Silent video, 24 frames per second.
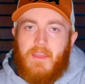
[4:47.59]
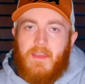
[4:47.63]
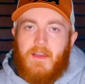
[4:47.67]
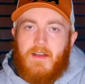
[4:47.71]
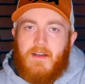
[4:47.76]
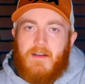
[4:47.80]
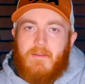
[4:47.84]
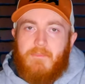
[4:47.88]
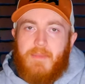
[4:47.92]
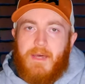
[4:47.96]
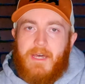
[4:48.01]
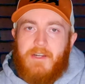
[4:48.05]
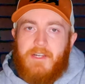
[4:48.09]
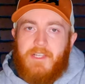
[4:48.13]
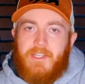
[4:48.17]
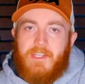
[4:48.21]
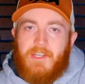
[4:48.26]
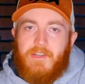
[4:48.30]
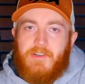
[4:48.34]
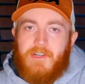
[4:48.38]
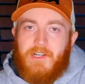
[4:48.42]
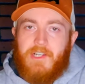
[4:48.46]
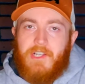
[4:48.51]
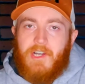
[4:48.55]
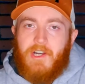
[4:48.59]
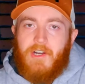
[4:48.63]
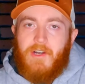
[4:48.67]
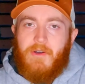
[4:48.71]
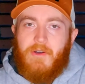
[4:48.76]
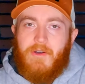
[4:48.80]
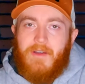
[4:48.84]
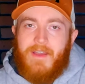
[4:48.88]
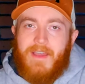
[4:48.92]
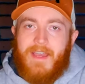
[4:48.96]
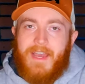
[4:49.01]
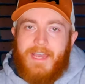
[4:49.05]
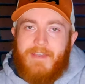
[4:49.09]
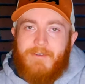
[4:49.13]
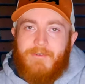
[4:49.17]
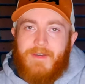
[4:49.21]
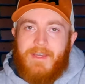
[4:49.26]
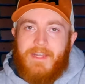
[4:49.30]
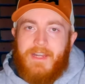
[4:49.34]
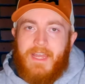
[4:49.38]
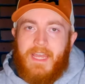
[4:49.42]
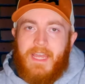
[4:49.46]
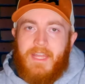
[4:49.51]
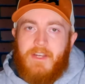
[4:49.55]
Uh, about a year ago, I
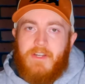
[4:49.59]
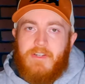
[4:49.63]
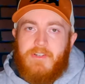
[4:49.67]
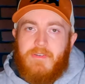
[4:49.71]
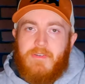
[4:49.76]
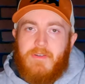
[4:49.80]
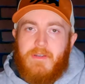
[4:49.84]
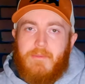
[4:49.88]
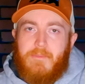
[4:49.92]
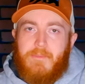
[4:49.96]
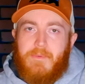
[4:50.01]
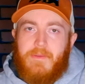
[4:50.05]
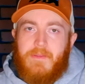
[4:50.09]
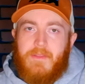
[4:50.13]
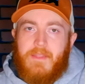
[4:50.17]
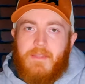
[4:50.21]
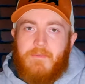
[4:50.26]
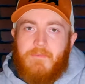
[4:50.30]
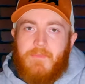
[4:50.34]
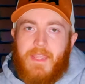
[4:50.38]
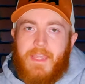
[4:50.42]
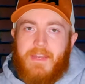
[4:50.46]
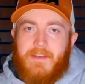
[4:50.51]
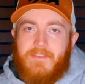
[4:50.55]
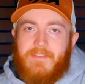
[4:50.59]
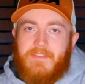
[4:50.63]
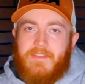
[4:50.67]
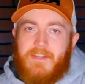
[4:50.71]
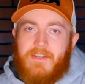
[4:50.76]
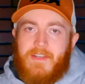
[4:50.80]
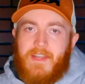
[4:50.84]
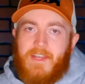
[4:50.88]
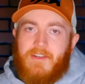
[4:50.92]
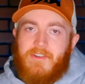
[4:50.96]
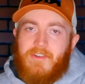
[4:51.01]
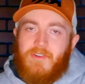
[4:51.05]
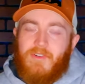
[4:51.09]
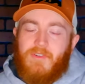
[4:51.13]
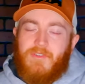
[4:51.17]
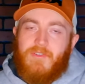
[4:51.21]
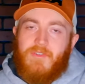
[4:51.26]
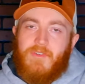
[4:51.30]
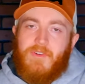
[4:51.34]
went on a trip in Manistee National